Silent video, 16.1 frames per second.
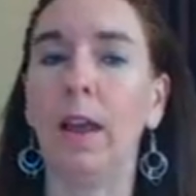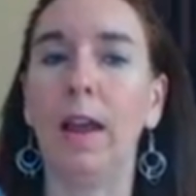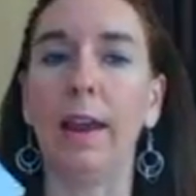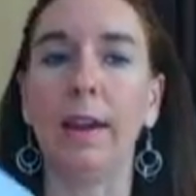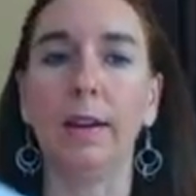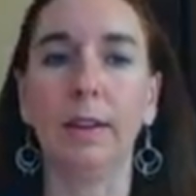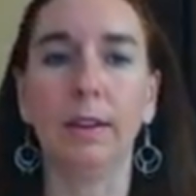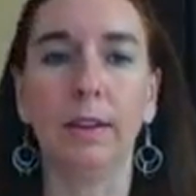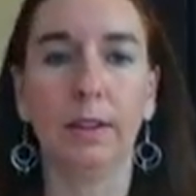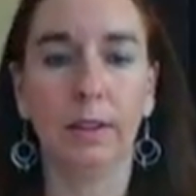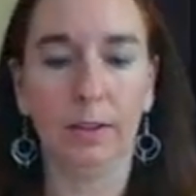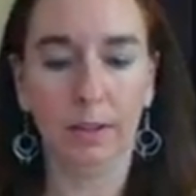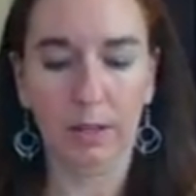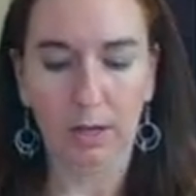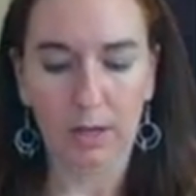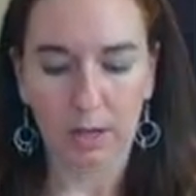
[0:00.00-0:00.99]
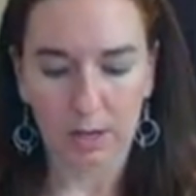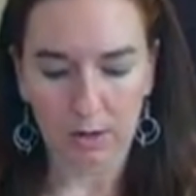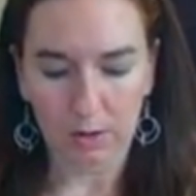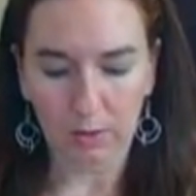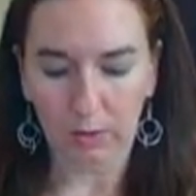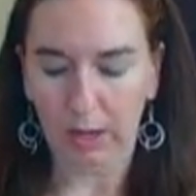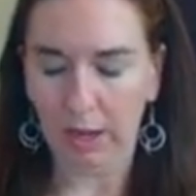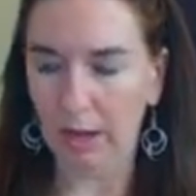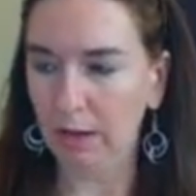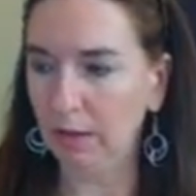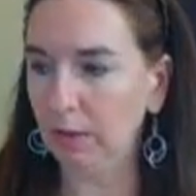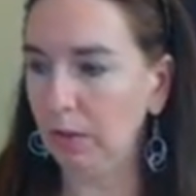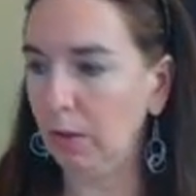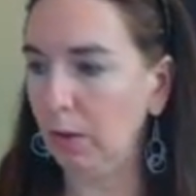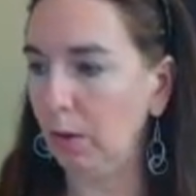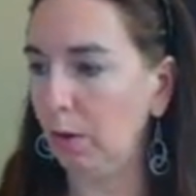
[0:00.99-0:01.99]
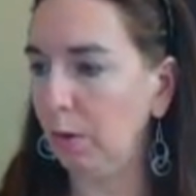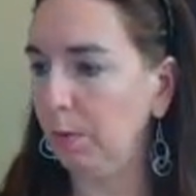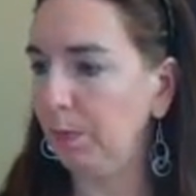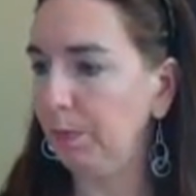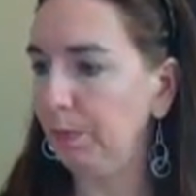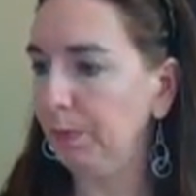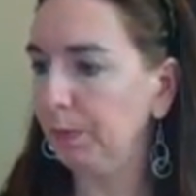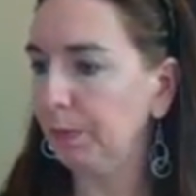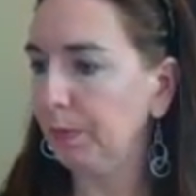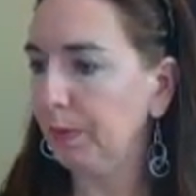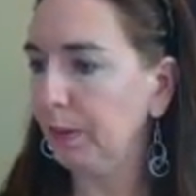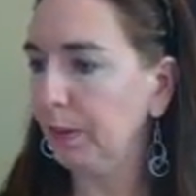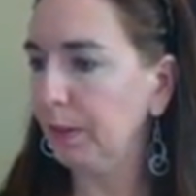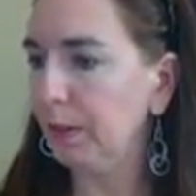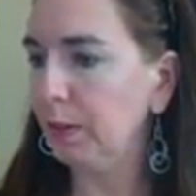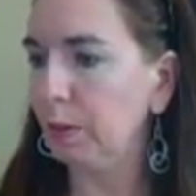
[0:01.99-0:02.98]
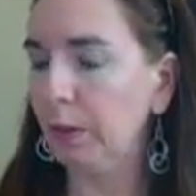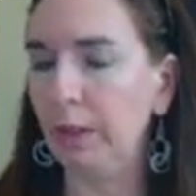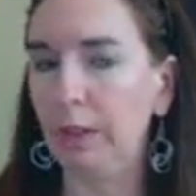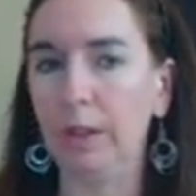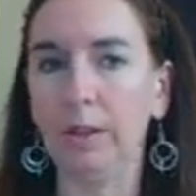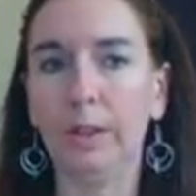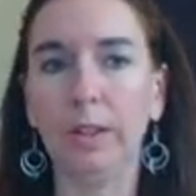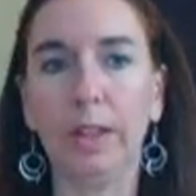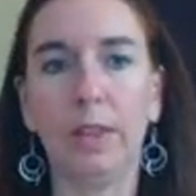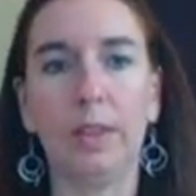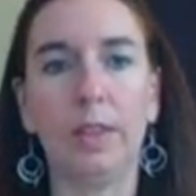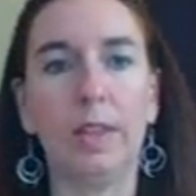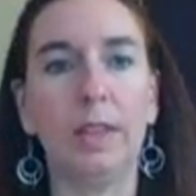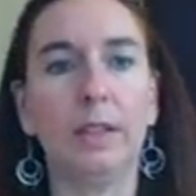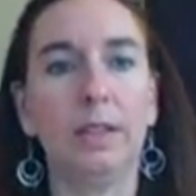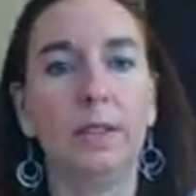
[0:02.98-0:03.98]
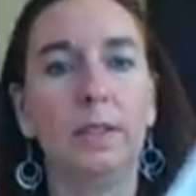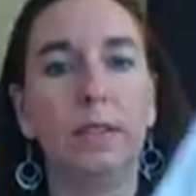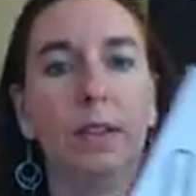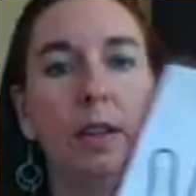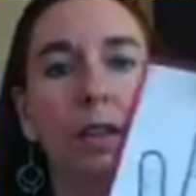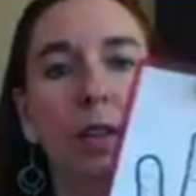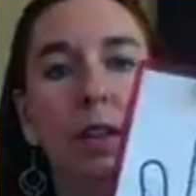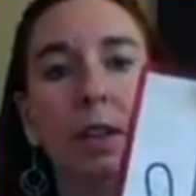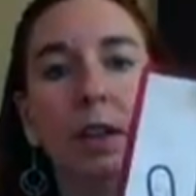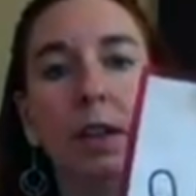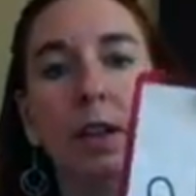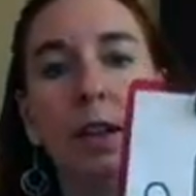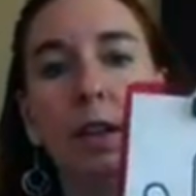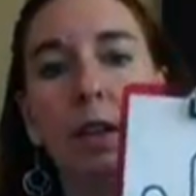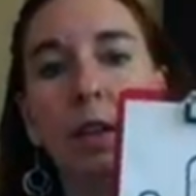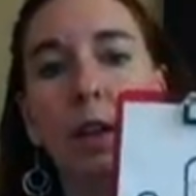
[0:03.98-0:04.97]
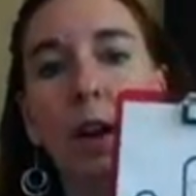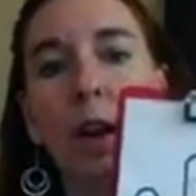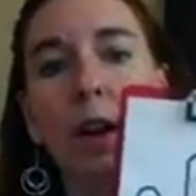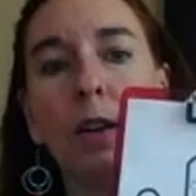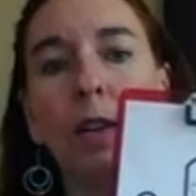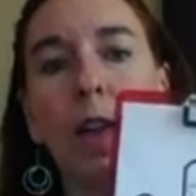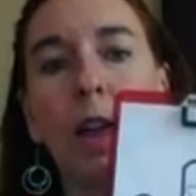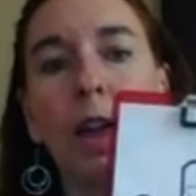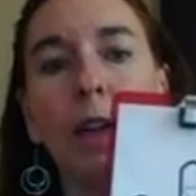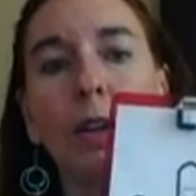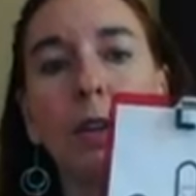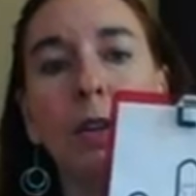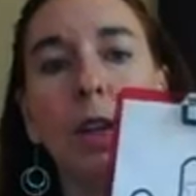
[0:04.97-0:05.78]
line. Okay, so we're going to look at this heart line.